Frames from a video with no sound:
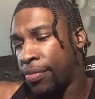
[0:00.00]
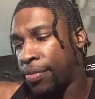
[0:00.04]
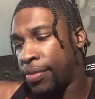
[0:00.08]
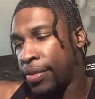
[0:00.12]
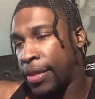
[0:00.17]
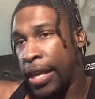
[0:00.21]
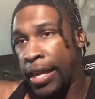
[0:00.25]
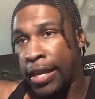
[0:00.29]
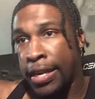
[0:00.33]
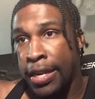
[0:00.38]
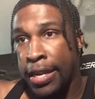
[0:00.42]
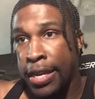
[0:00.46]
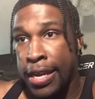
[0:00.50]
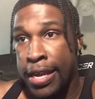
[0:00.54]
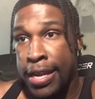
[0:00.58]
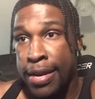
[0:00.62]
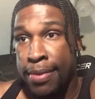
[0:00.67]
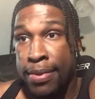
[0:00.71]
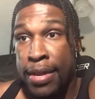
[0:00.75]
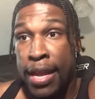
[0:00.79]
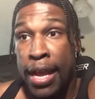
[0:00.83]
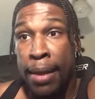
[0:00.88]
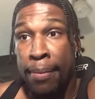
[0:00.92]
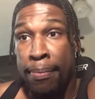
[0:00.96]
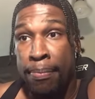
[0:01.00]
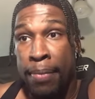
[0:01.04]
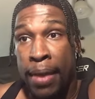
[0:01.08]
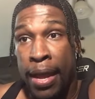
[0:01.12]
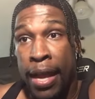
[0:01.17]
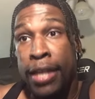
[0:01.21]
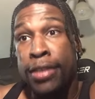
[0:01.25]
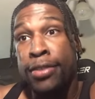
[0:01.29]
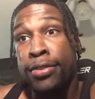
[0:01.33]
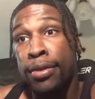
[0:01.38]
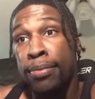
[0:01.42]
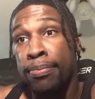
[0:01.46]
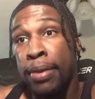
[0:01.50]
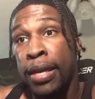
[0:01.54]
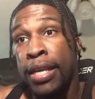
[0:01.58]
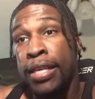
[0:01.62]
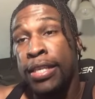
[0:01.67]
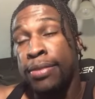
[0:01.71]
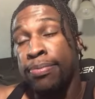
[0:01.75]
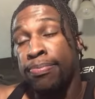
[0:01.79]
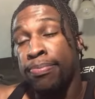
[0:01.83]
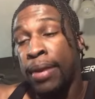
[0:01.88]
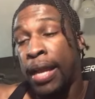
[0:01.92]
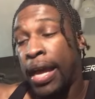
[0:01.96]
They need that extra
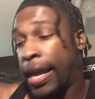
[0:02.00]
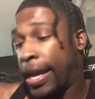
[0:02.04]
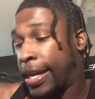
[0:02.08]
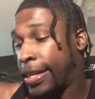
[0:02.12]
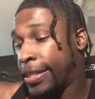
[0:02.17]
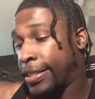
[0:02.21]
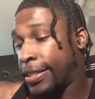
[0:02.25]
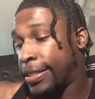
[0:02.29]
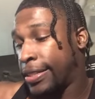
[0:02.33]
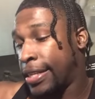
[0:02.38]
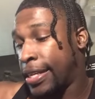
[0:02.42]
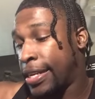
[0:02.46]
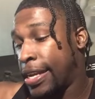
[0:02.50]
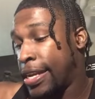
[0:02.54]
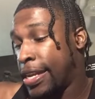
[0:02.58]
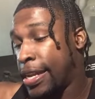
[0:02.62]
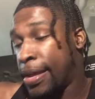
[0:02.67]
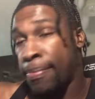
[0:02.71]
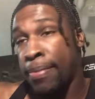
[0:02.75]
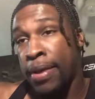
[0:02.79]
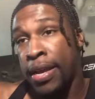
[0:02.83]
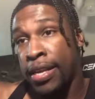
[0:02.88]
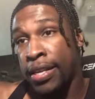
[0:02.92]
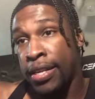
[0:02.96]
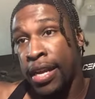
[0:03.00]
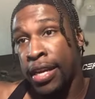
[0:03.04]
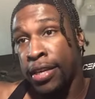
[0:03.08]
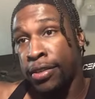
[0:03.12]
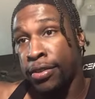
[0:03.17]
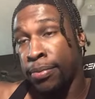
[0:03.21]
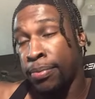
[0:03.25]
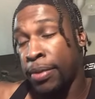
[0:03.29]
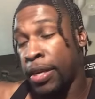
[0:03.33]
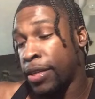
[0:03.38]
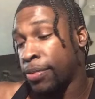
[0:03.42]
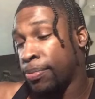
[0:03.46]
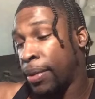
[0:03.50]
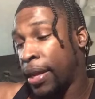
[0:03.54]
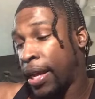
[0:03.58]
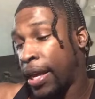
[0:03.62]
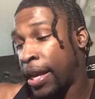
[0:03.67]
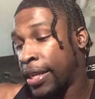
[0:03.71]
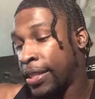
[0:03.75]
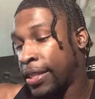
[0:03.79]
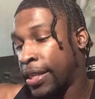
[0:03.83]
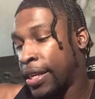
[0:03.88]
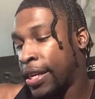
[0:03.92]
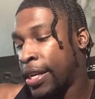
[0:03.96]
base blast. And
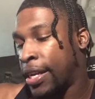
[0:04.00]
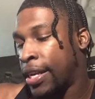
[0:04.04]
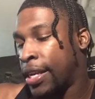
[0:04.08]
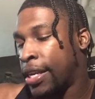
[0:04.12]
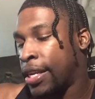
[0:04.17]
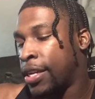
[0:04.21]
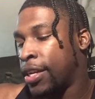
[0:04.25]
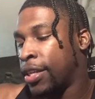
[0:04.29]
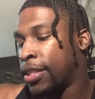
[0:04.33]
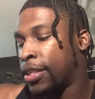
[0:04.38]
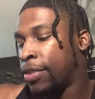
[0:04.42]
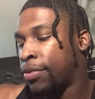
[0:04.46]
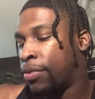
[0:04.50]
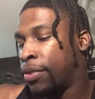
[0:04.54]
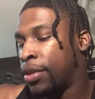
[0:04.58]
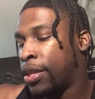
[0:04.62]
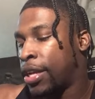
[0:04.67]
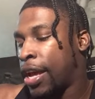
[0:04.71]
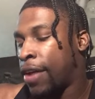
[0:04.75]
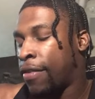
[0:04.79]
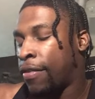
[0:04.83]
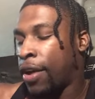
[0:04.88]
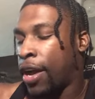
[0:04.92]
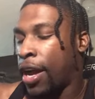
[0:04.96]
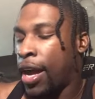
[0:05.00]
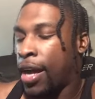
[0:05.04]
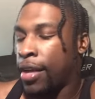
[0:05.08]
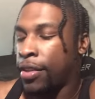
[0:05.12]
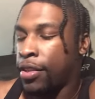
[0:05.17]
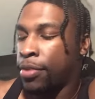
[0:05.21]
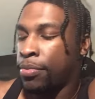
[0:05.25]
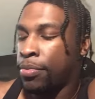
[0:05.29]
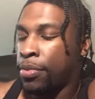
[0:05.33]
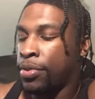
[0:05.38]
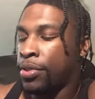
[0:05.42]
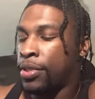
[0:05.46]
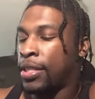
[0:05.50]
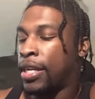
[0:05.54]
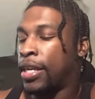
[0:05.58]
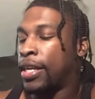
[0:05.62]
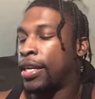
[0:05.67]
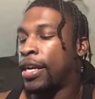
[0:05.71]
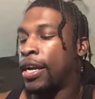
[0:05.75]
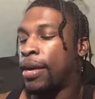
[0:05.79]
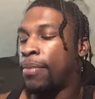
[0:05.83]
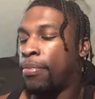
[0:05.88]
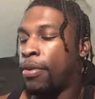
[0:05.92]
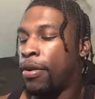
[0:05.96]
then he doesn't really have an optimal
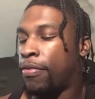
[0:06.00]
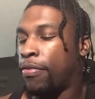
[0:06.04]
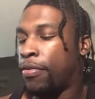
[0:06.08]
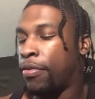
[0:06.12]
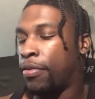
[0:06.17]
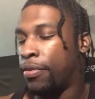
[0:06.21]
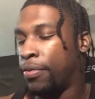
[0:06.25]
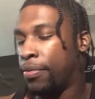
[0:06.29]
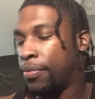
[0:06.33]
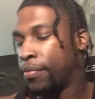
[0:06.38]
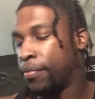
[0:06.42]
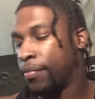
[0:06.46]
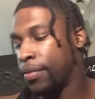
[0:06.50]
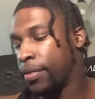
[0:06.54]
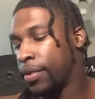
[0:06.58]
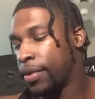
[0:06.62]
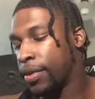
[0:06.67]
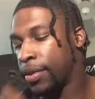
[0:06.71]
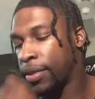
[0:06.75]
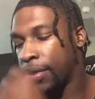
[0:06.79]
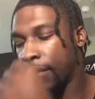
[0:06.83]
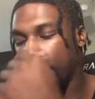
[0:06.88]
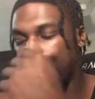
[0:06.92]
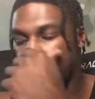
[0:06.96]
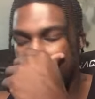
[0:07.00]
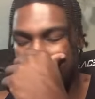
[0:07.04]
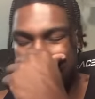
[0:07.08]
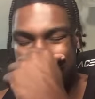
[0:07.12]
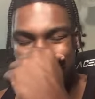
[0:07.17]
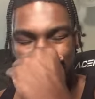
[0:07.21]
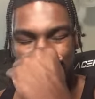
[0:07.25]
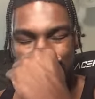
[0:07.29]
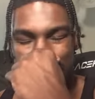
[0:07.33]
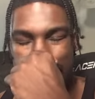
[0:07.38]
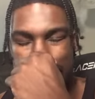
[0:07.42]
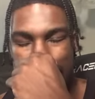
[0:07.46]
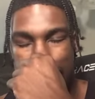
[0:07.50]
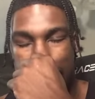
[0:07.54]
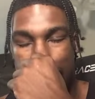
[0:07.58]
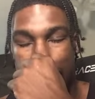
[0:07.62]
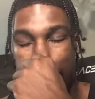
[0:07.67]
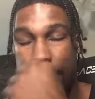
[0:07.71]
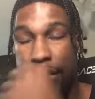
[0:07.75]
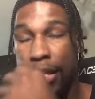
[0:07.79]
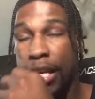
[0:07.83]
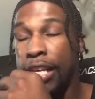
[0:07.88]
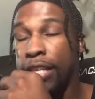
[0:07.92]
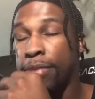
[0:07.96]
Zenkai buffer. The best one is
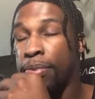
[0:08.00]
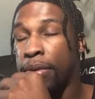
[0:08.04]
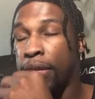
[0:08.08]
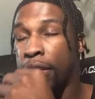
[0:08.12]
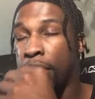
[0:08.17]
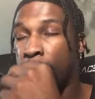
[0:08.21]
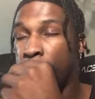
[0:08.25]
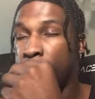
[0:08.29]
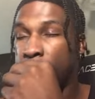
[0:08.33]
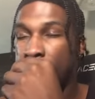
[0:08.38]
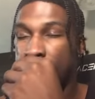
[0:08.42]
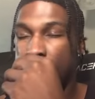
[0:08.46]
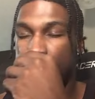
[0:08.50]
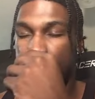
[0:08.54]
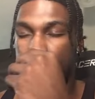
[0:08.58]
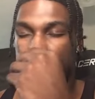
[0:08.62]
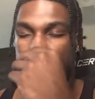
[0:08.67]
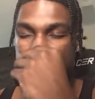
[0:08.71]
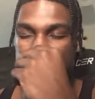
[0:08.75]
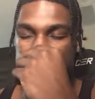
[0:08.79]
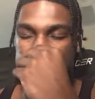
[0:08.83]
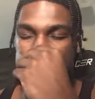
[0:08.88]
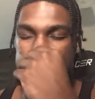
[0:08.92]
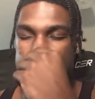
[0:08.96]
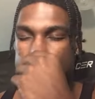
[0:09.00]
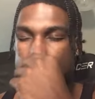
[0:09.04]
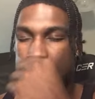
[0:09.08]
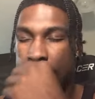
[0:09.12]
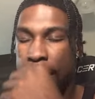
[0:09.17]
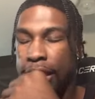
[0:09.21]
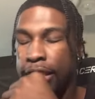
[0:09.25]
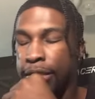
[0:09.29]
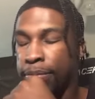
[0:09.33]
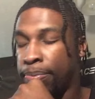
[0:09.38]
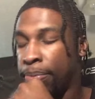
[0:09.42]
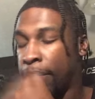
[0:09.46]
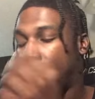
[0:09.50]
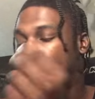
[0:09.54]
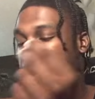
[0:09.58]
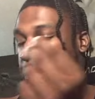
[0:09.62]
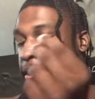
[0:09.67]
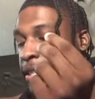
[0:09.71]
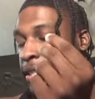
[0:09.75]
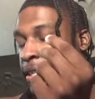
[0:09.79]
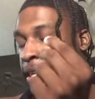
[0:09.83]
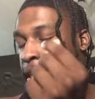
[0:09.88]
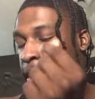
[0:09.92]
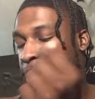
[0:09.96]
Gotenks, but Gotenks only just does
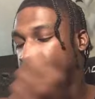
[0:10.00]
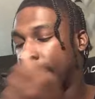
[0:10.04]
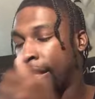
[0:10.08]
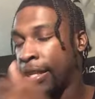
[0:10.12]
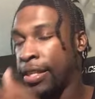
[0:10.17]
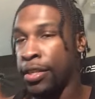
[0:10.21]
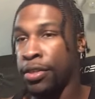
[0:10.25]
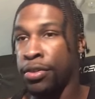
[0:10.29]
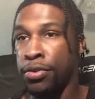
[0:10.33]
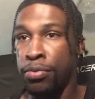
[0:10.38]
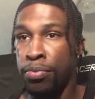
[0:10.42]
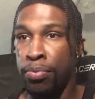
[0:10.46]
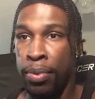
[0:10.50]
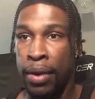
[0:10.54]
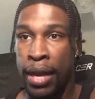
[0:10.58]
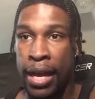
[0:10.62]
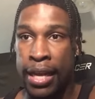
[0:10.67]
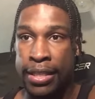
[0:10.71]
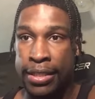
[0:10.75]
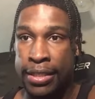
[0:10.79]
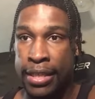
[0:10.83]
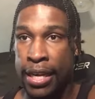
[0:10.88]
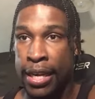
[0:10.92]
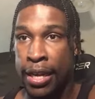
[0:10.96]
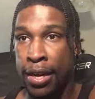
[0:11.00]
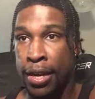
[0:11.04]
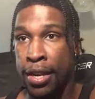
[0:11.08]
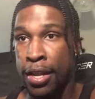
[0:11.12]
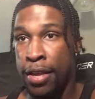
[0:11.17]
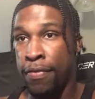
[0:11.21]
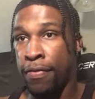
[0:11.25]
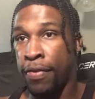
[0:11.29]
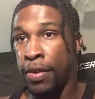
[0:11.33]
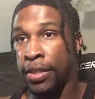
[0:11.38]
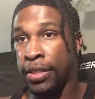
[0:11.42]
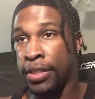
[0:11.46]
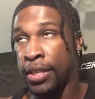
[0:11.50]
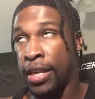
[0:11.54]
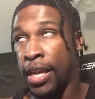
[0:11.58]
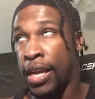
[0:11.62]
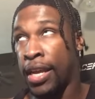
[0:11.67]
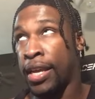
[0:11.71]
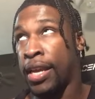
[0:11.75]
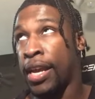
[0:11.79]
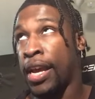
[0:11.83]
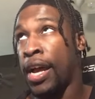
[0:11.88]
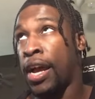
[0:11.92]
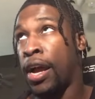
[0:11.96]
blast attack. He doesn't do blast attack and defense,
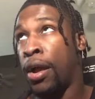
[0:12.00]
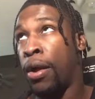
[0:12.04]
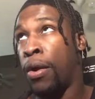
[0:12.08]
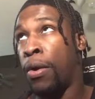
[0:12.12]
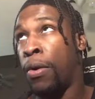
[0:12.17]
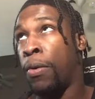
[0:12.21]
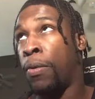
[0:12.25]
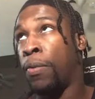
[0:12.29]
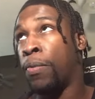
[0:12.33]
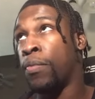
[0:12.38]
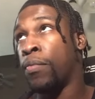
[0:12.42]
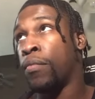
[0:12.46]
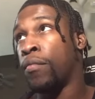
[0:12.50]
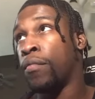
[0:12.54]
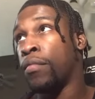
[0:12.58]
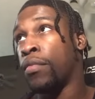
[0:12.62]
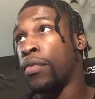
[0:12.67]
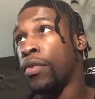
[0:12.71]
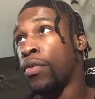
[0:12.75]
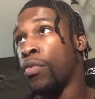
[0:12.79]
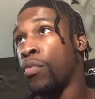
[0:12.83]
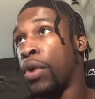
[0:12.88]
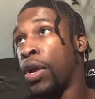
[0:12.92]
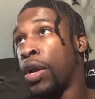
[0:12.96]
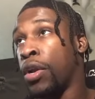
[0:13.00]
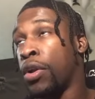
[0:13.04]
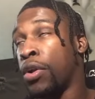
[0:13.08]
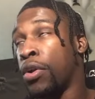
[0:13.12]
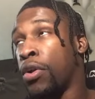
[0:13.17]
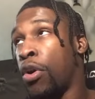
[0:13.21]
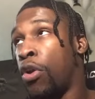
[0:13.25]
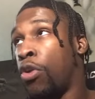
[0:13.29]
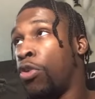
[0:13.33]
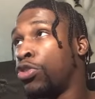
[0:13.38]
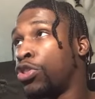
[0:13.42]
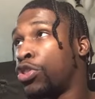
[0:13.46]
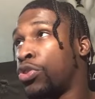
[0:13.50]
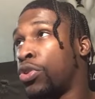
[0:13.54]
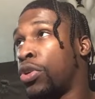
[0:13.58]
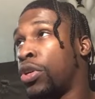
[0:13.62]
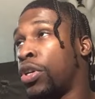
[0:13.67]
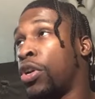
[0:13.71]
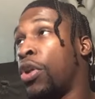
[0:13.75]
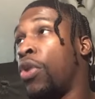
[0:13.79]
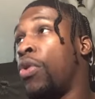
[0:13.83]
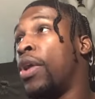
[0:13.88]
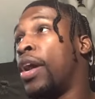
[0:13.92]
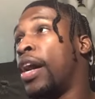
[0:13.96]
like how when Ultra
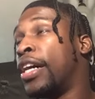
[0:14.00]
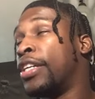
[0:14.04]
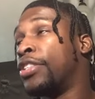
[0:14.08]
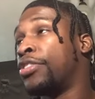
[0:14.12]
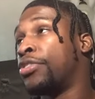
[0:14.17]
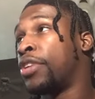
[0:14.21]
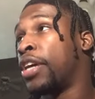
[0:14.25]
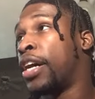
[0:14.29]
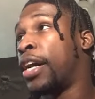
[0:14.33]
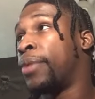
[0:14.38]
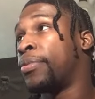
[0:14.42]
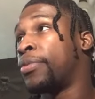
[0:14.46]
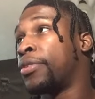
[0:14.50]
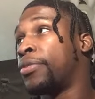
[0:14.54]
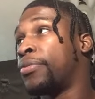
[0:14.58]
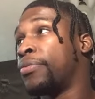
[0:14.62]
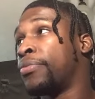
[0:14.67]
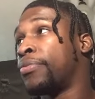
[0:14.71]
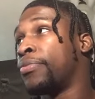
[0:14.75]
Gohan dropped,